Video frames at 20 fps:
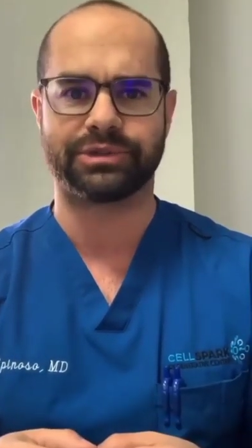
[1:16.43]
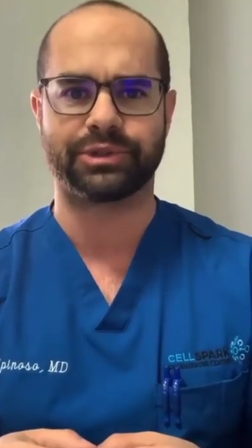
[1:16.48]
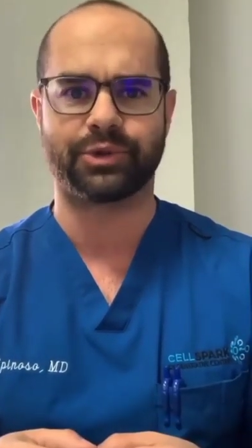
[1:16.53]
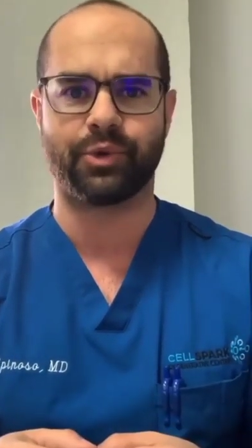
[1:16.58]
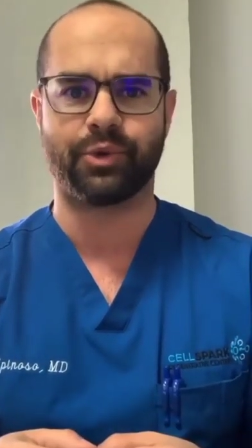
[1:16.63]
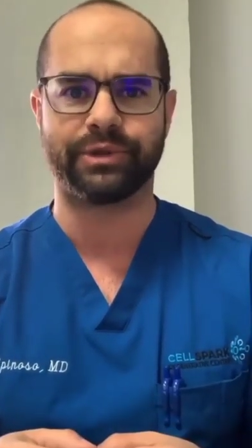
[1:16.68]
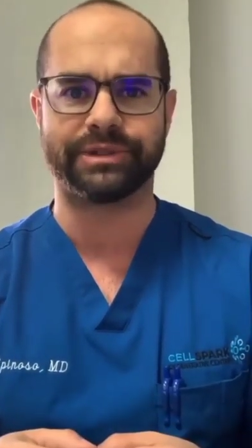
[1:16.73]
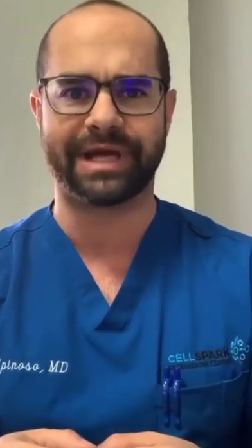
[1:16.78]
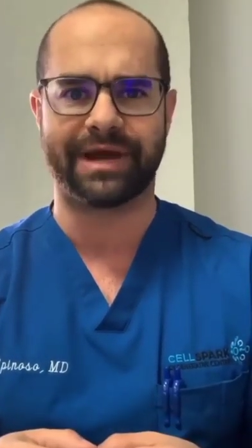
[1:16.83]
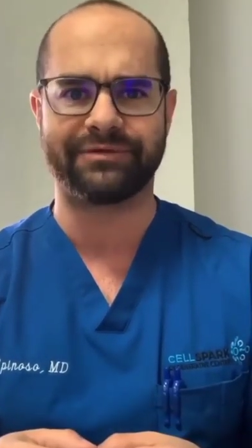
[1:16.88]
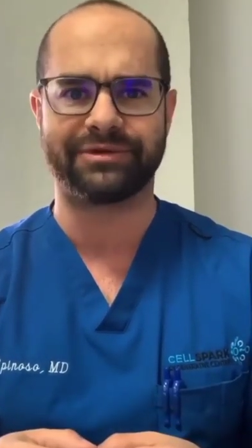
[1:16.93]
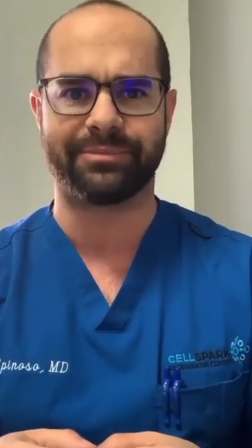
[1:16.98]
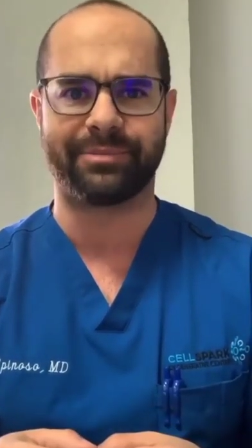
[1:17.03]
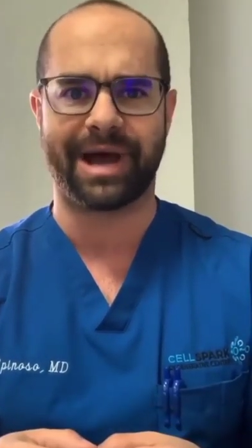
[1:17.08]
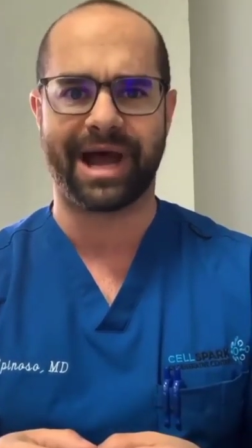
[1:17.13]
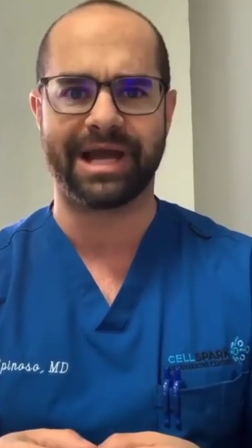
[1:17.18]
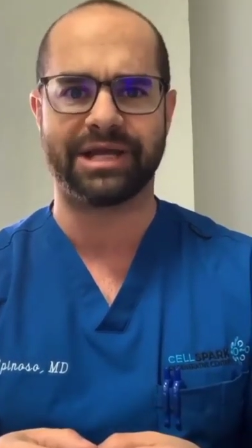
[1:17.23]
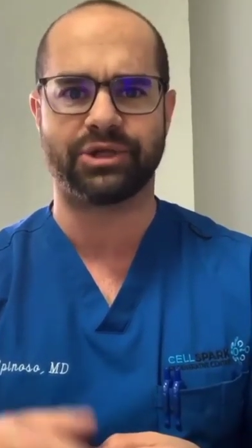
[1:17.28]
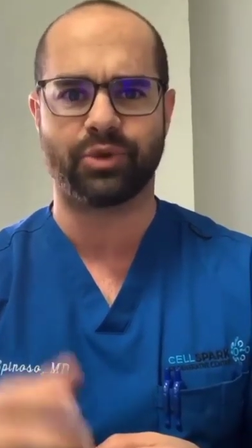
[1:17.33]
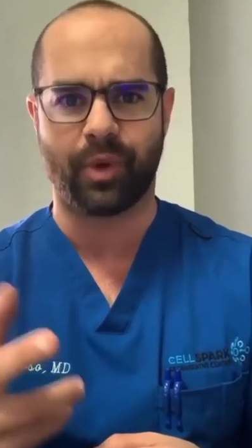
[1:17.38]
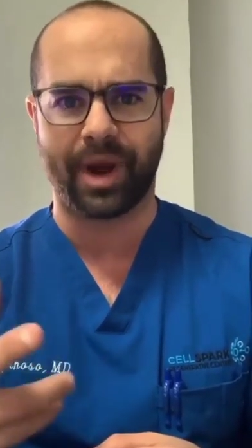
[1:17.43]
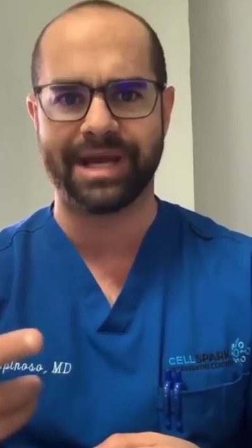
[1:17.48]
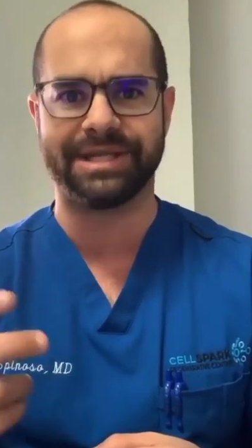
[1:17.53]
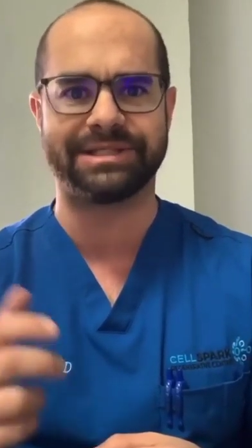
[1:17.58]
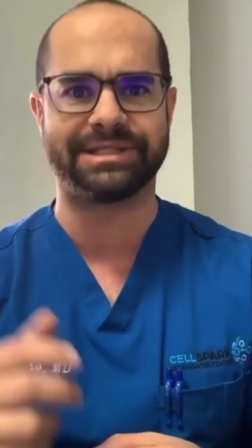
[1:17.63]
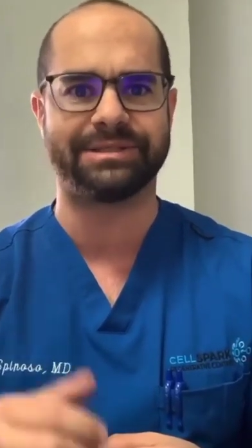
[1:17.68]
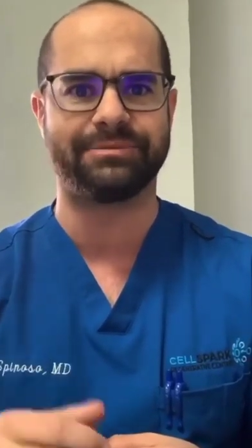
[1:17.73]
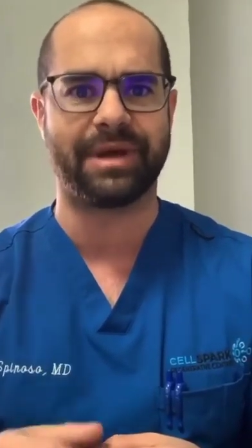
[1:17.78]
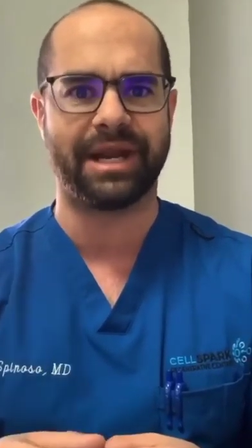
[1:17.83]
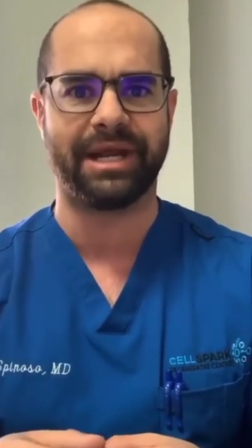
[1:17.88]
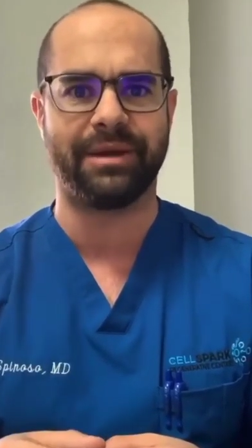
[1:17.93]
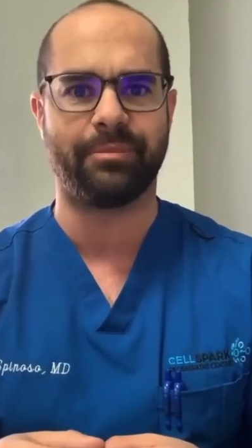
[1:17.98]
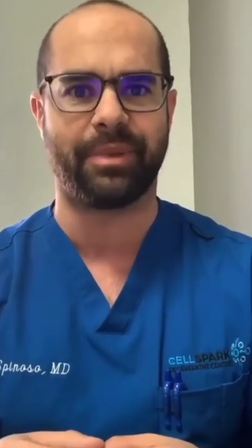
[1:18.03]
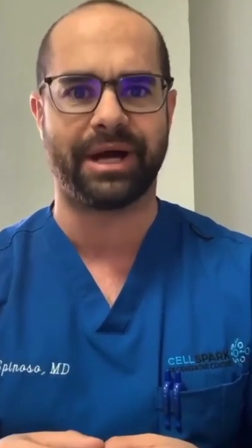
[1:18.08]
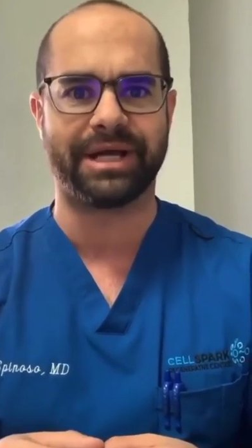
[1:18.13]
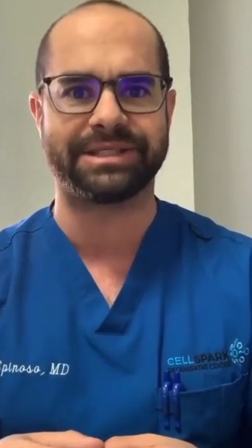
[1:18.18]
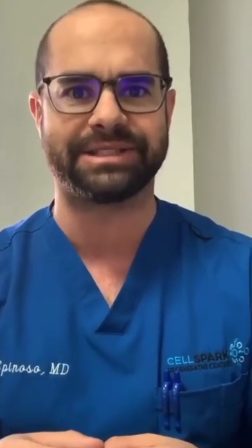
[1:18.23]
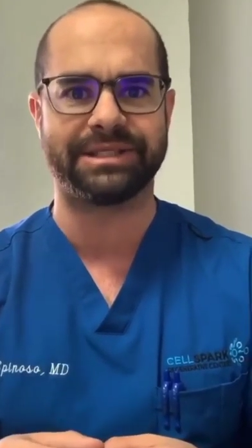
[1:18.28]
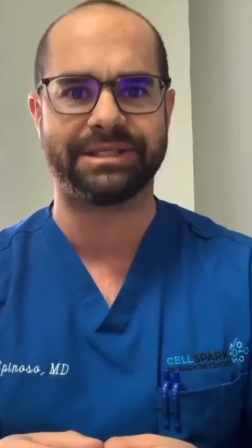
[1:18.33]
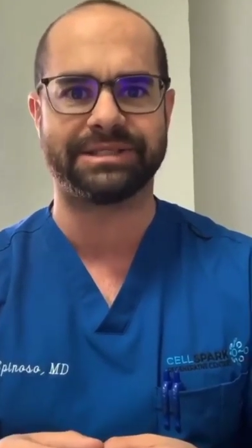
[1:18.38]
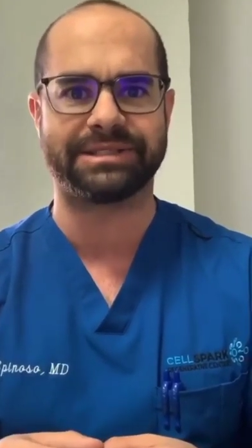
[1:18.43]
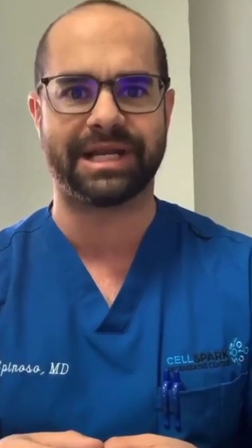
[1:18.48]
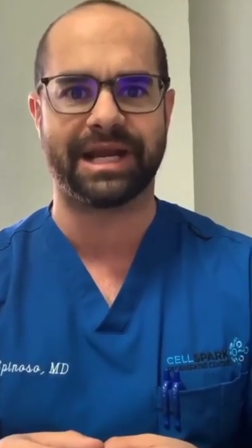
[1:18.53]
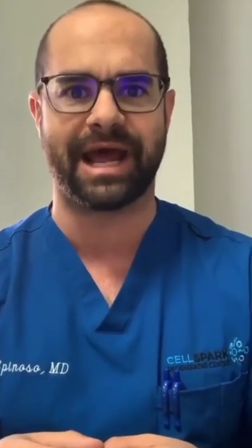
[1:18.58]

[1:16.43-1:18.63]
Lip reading: schools have to buy twice as many buses